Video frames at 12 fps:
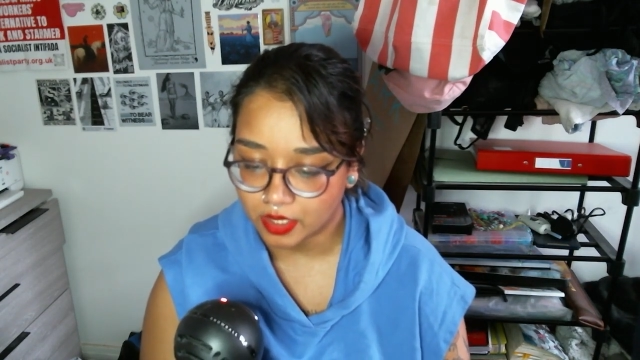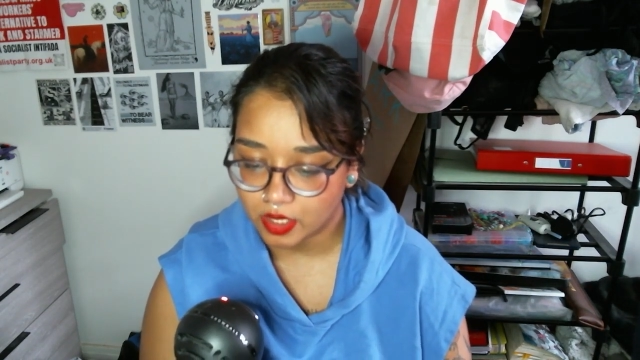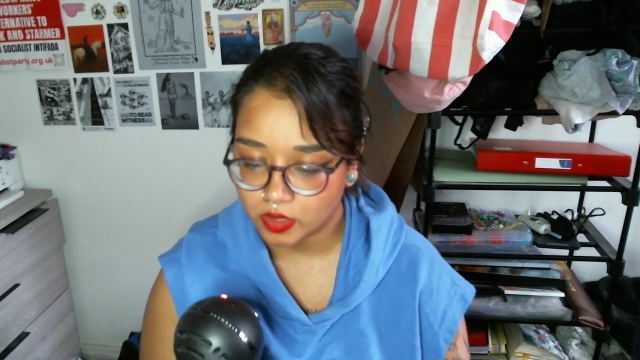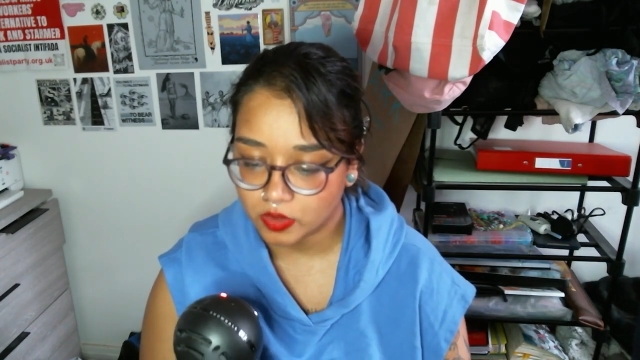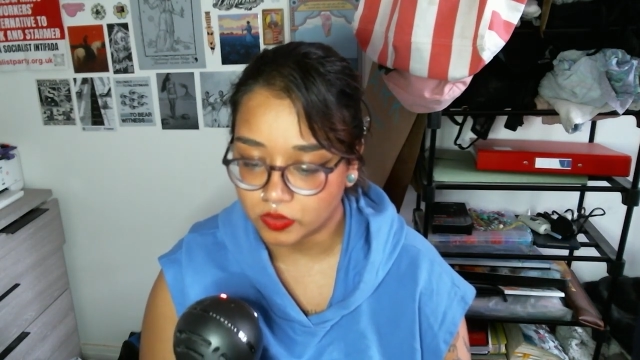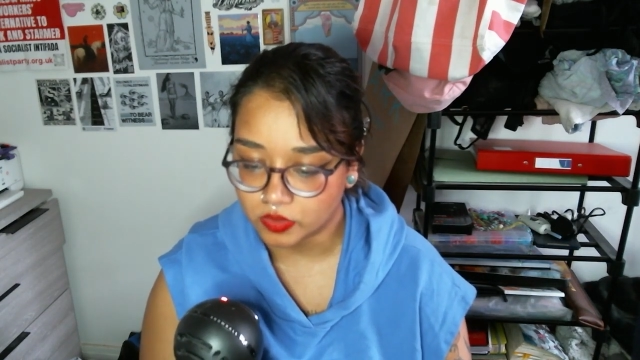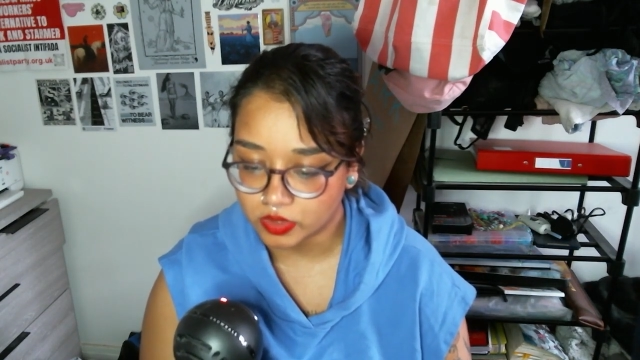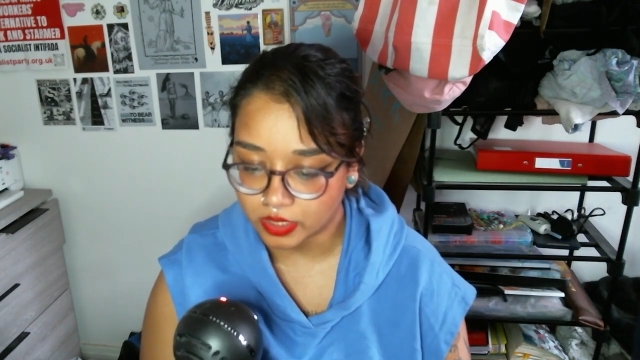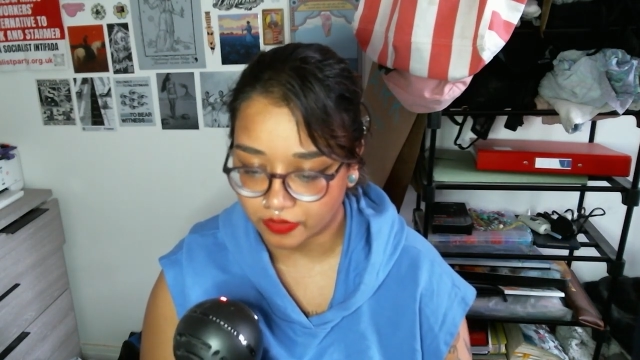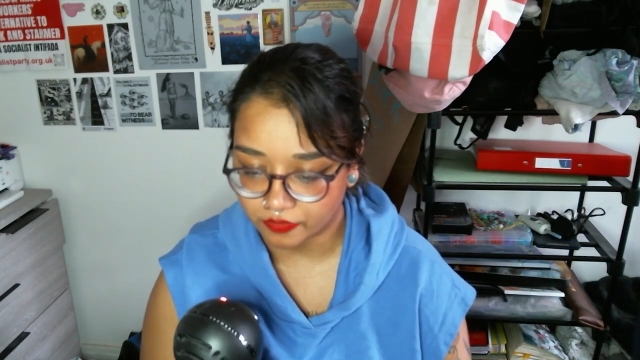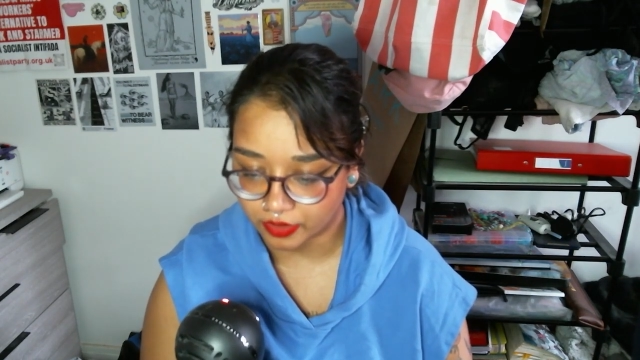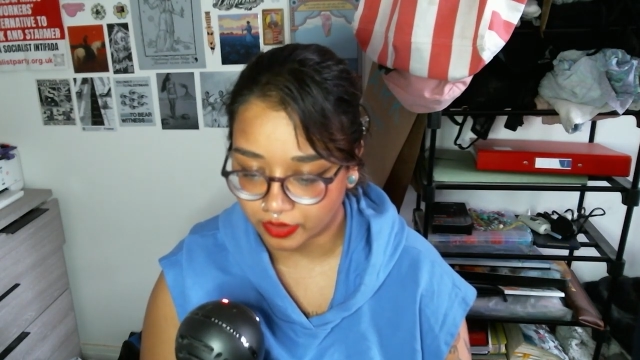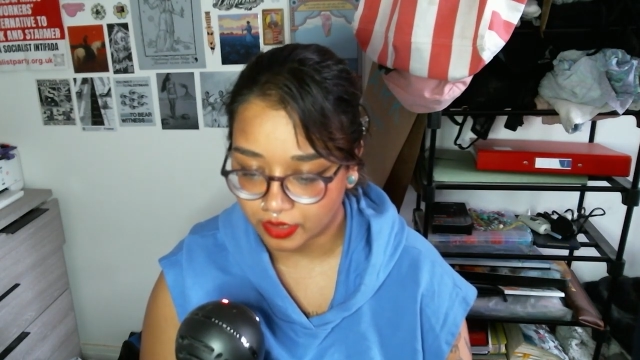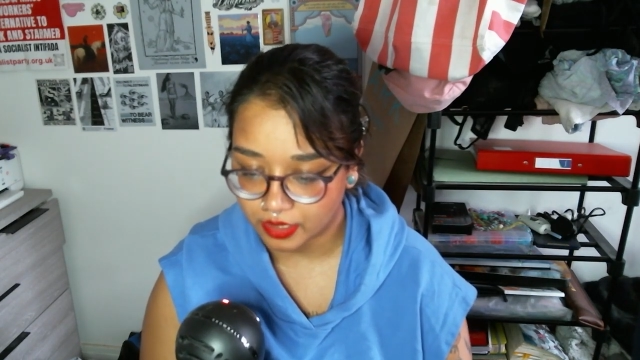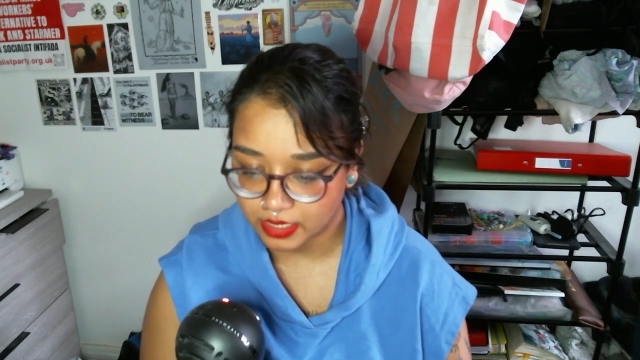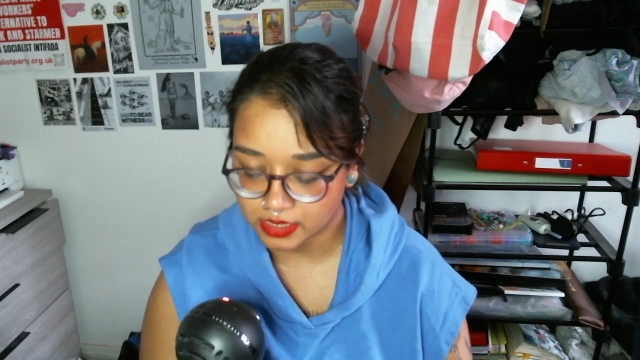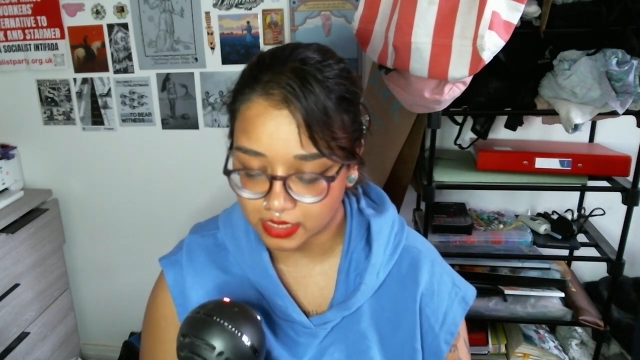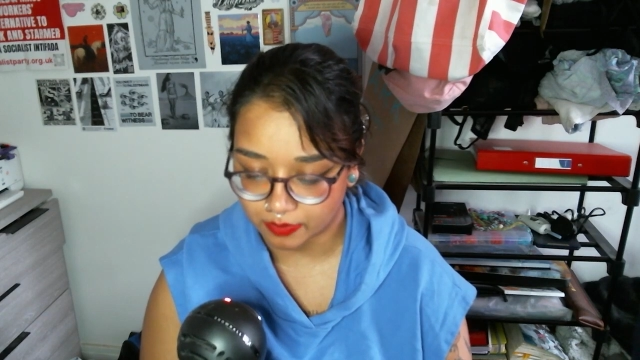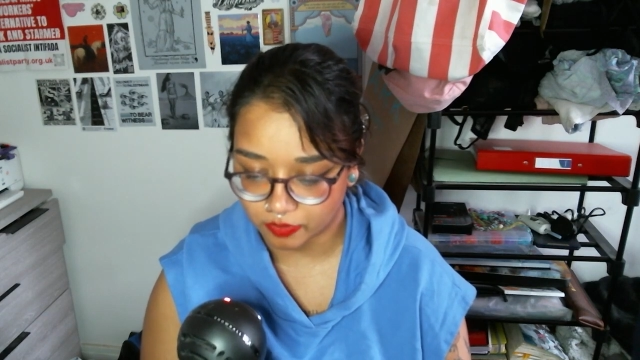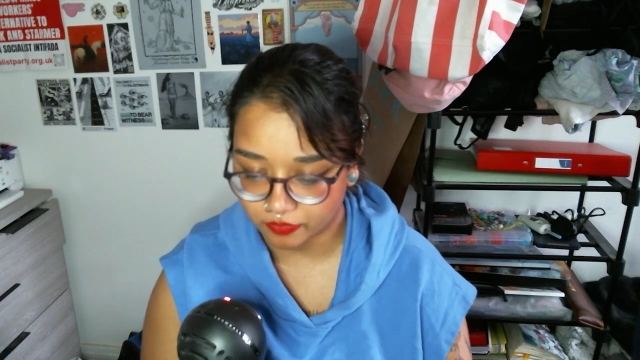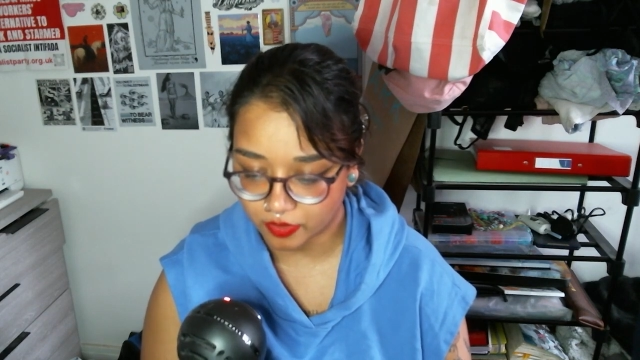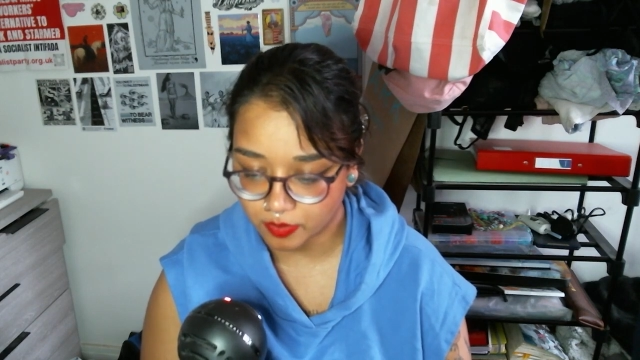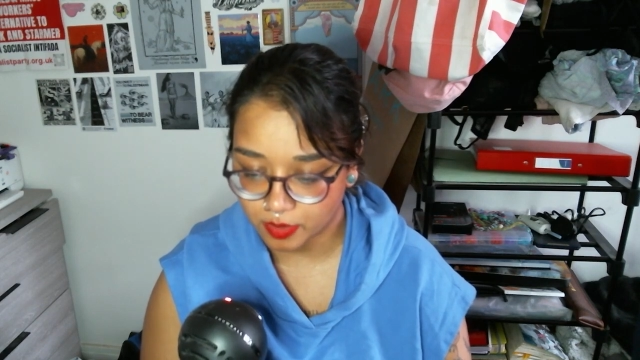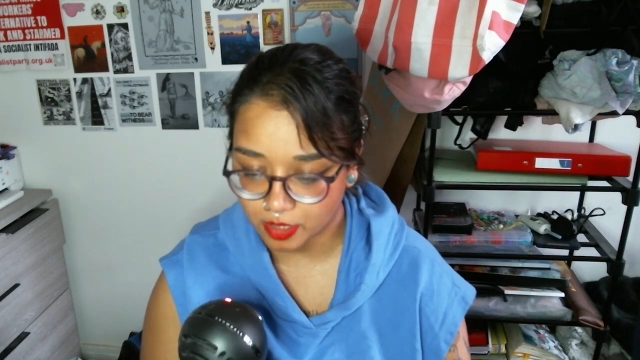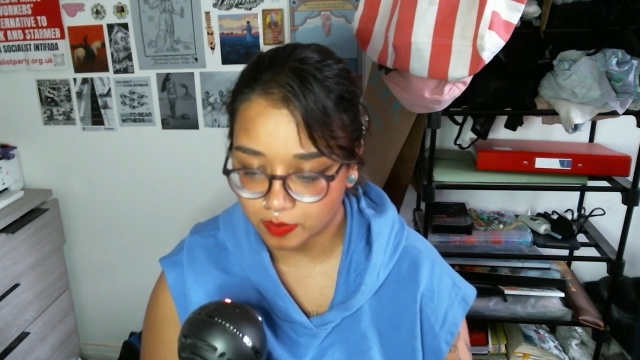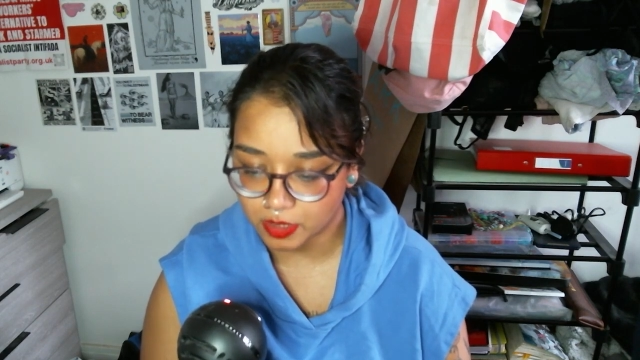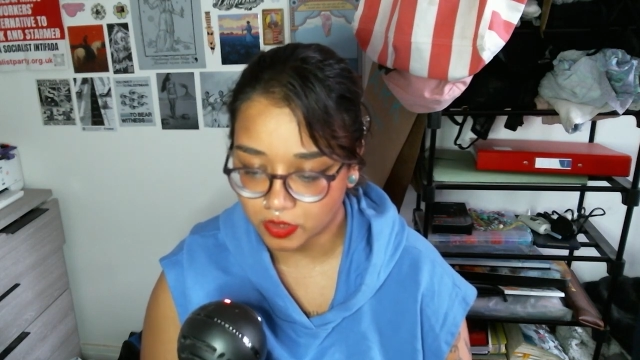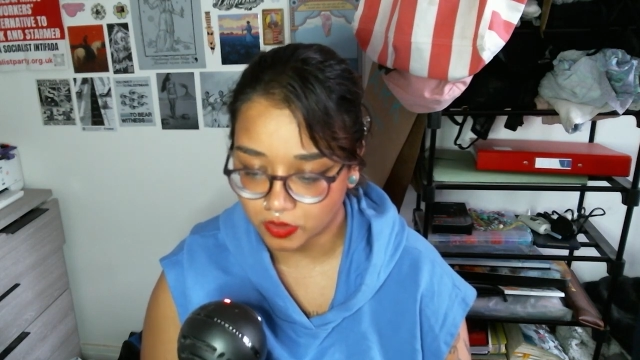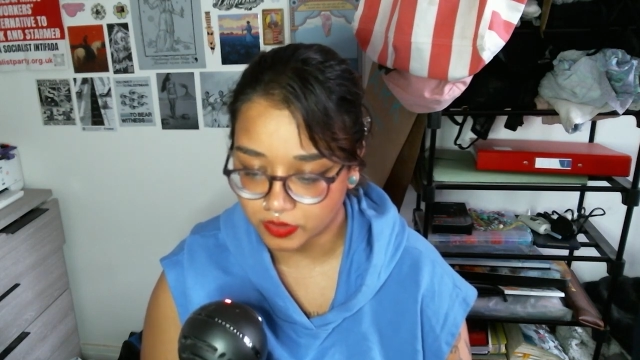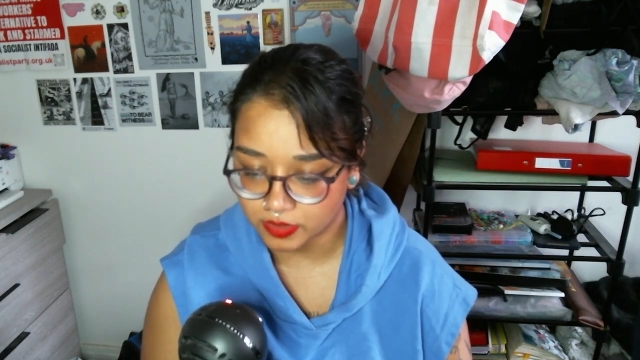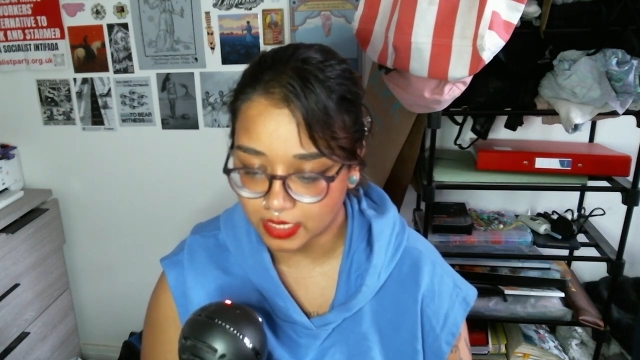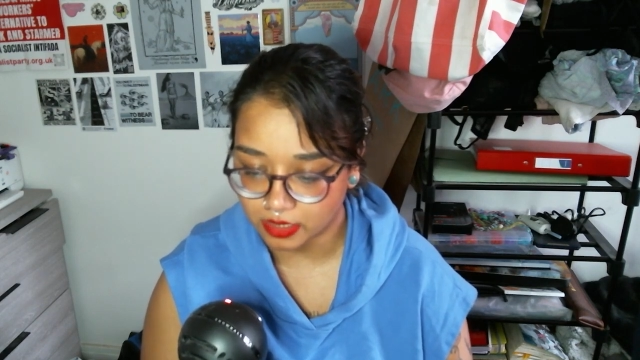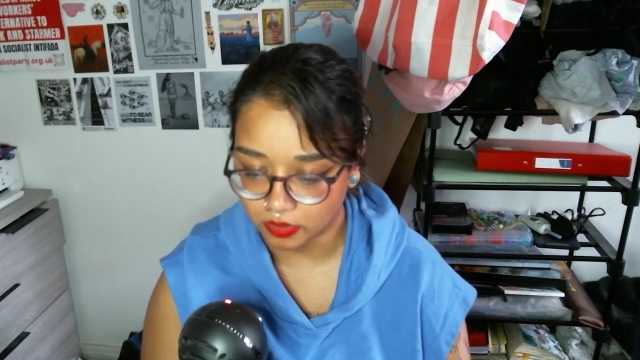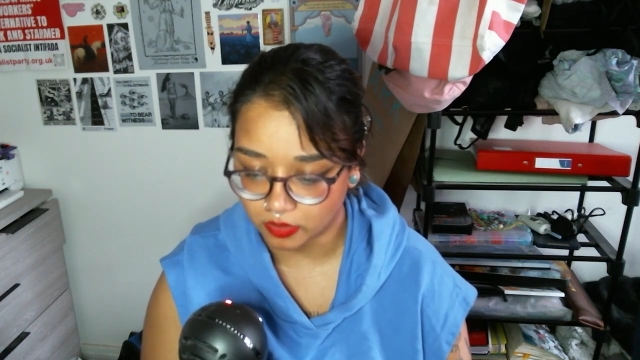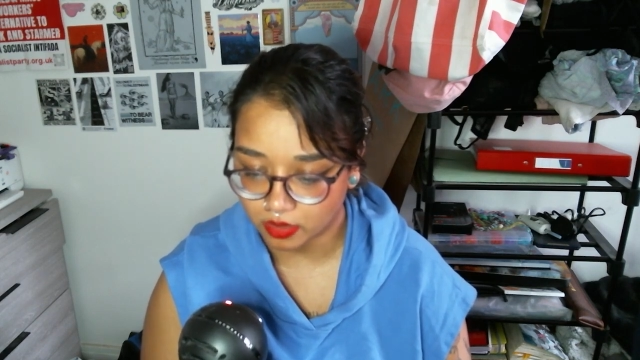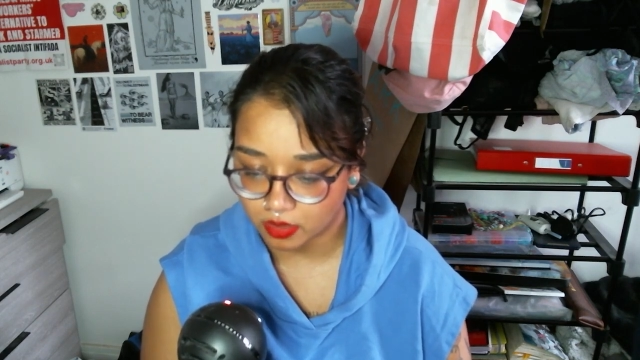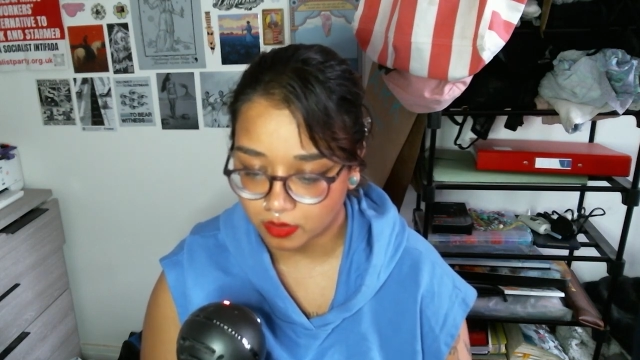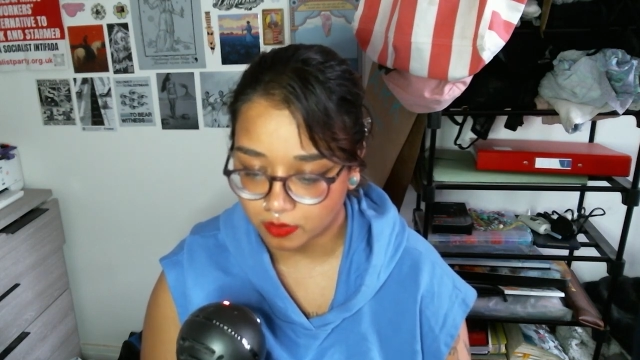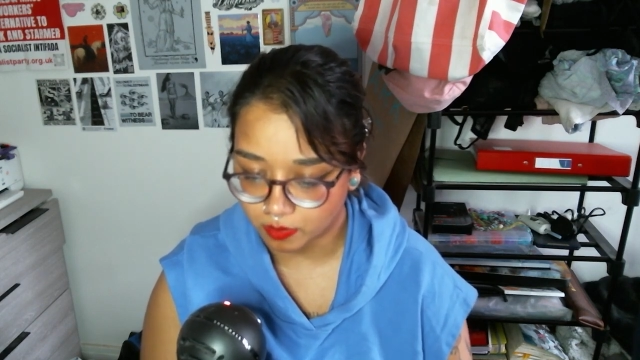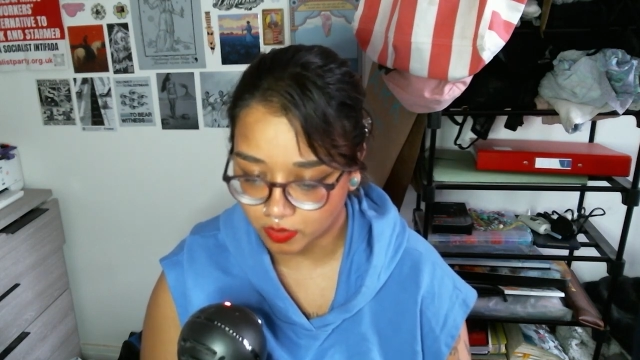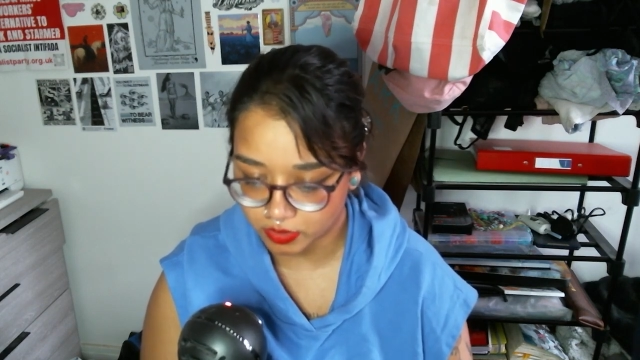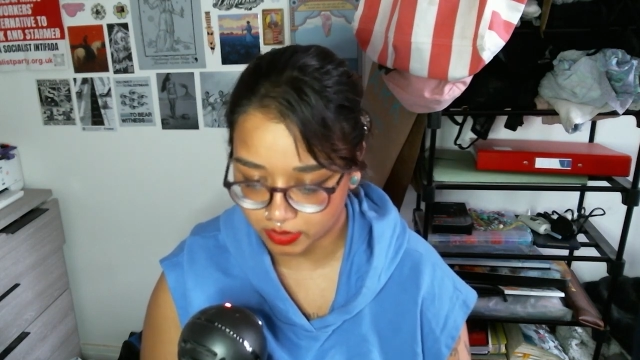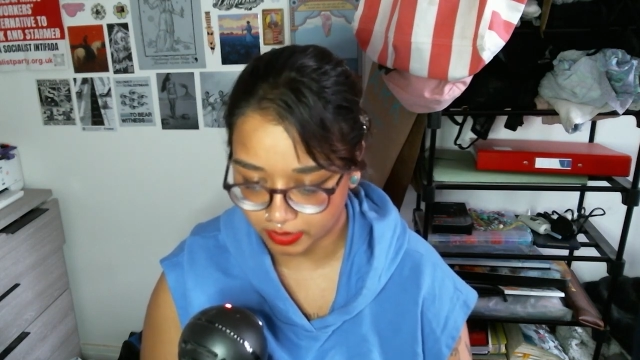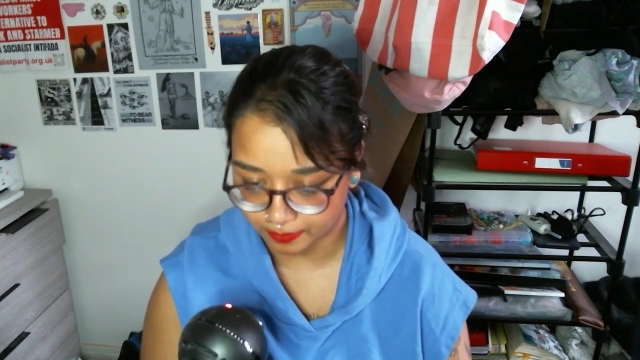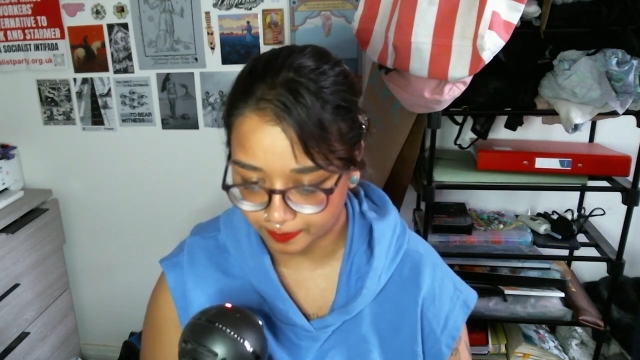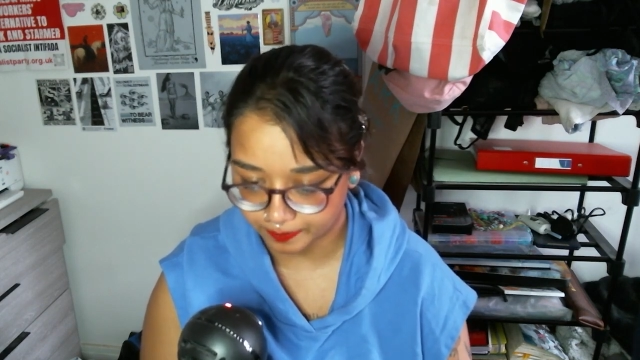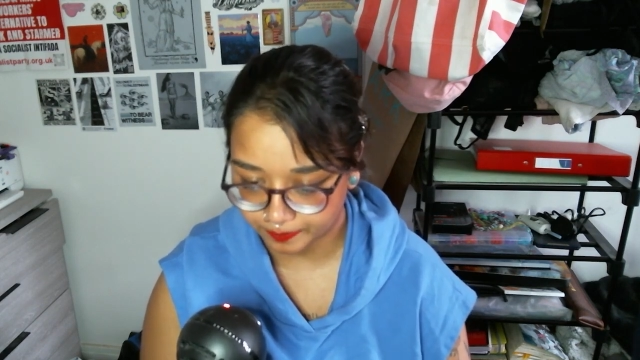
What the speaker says: who suffer Islamophobia because they look Muslim.